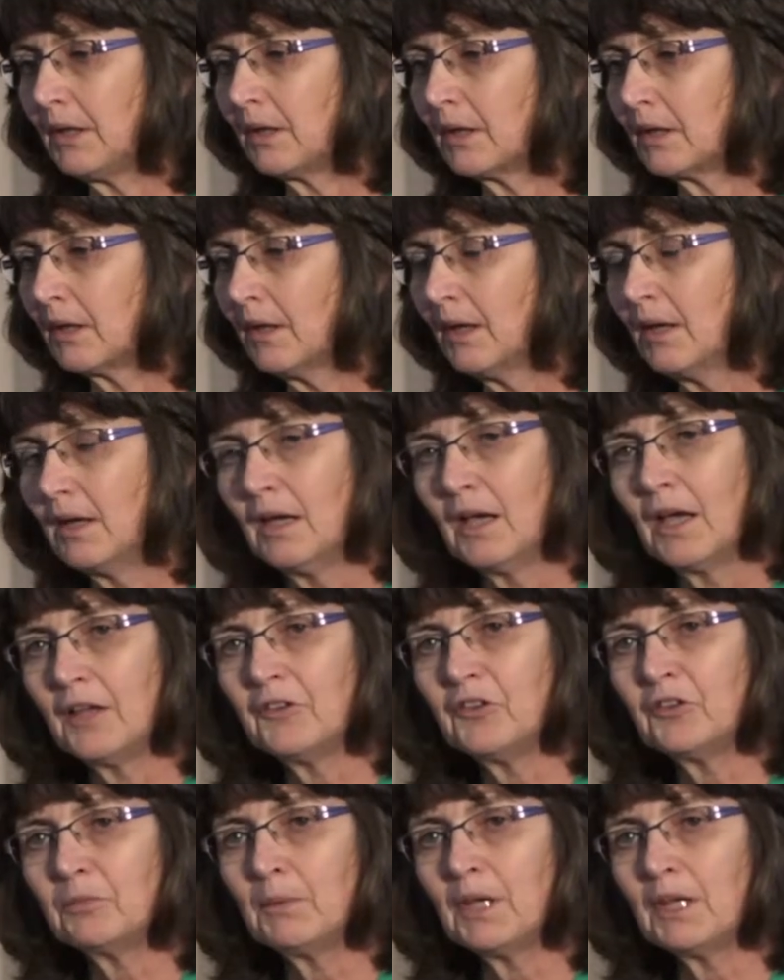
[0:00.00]

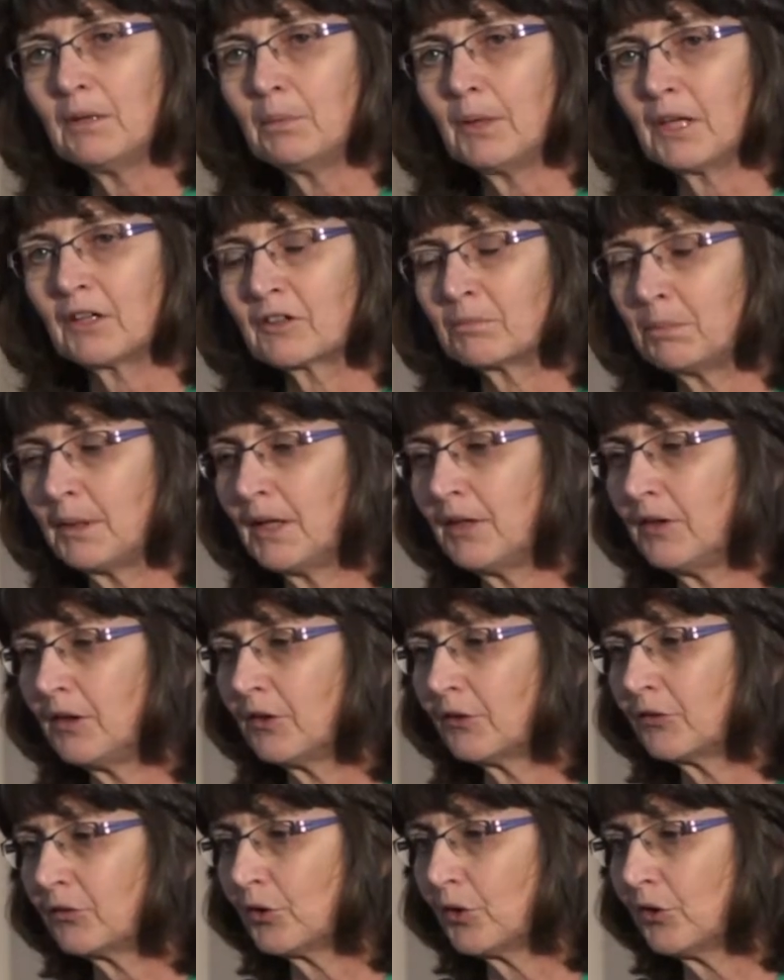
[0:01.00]
And this may explain the
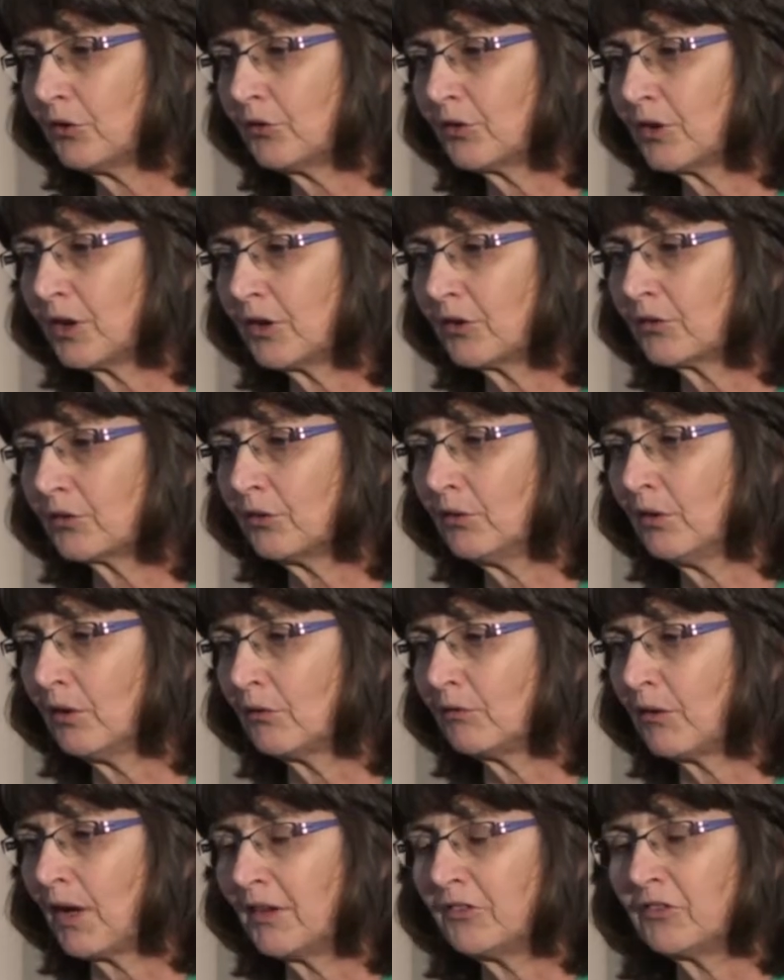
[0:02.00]
association
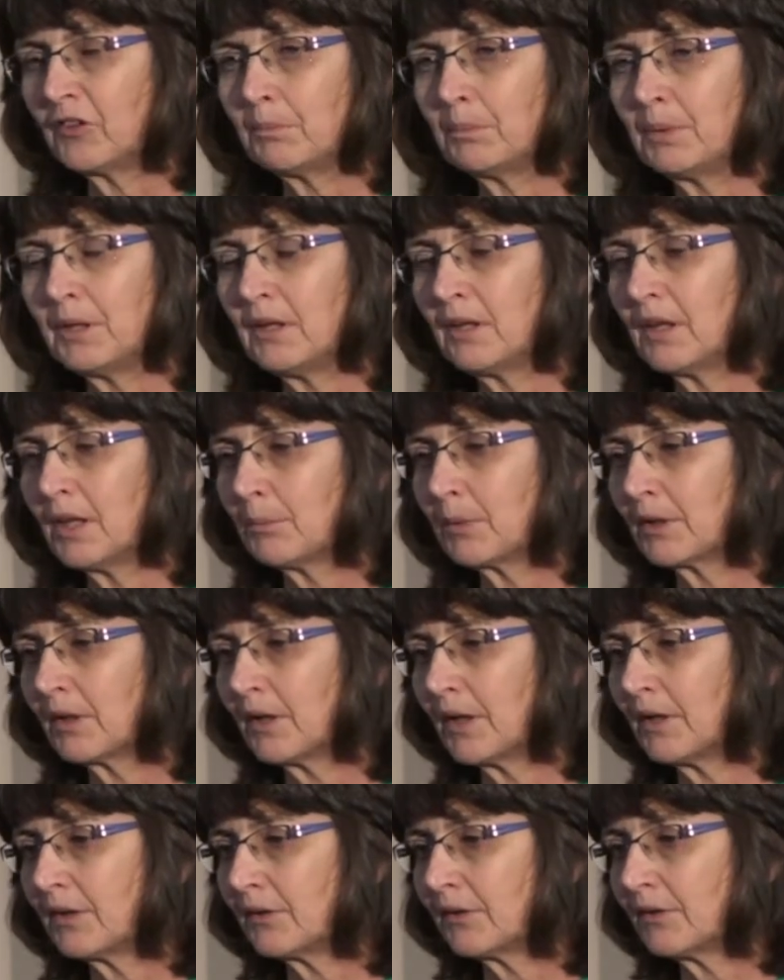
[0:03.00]
of ICP and
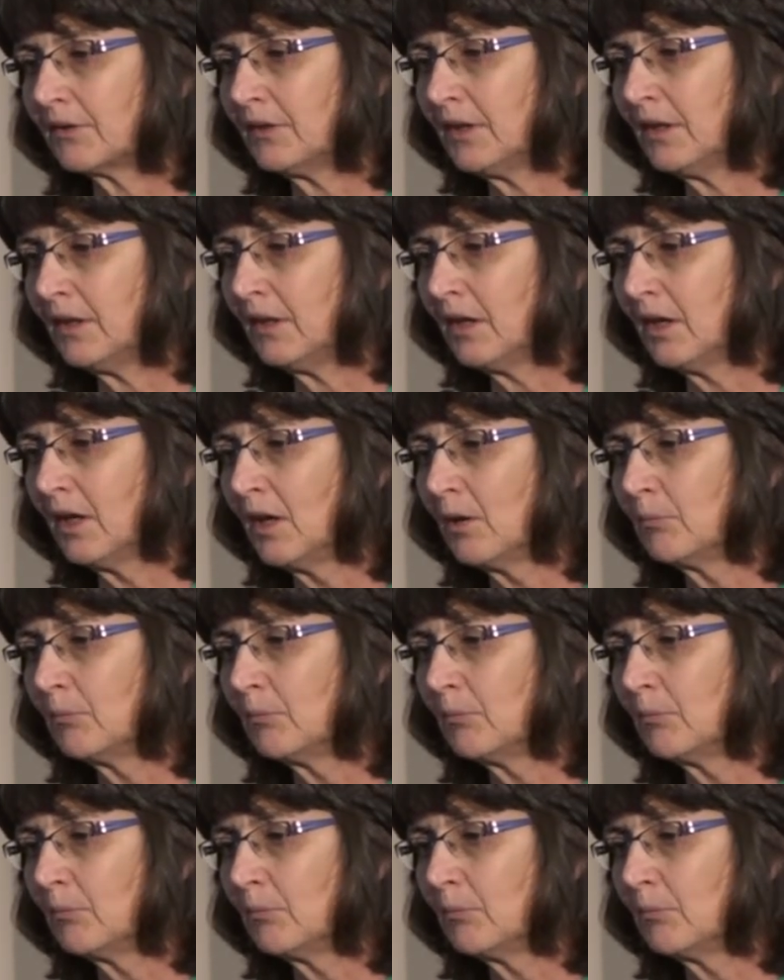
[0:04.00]
hepatitis C